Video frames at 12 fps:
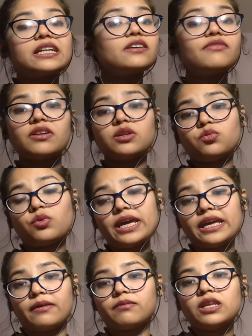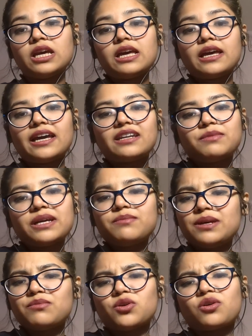a different way and made
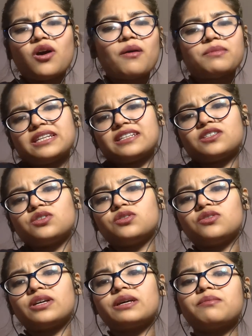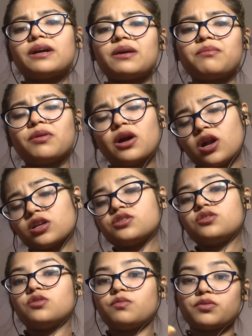me more committed to doing my part
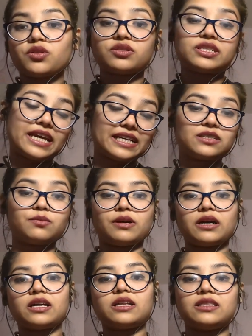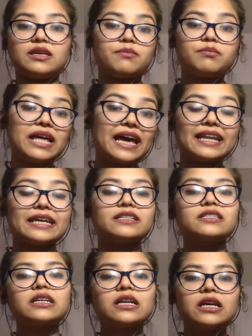to protect my, the
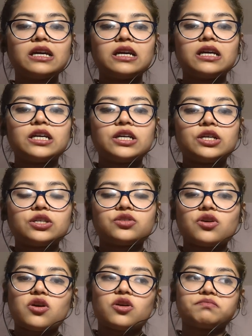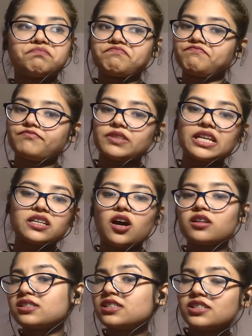planet. So, in
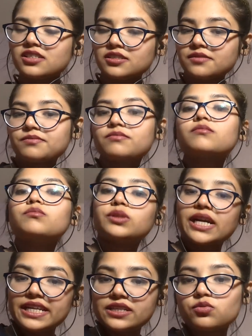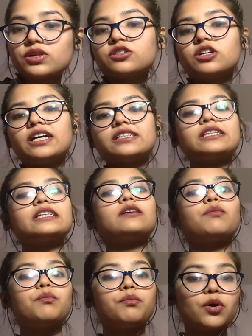conclusion, Braiding Sweetgrass is a
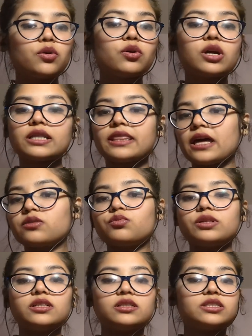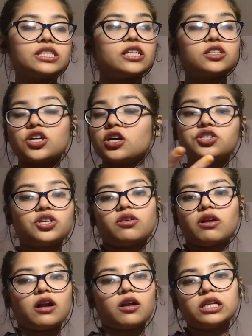book that will t touch
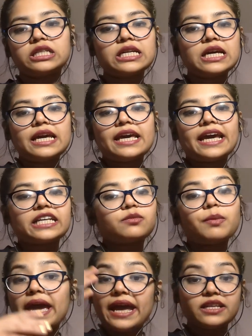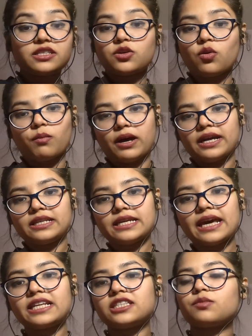your heart, expand your mind,
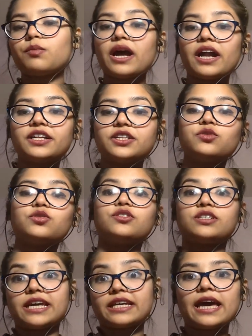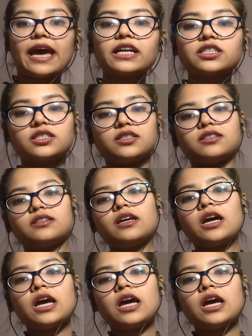and inspire you to take action.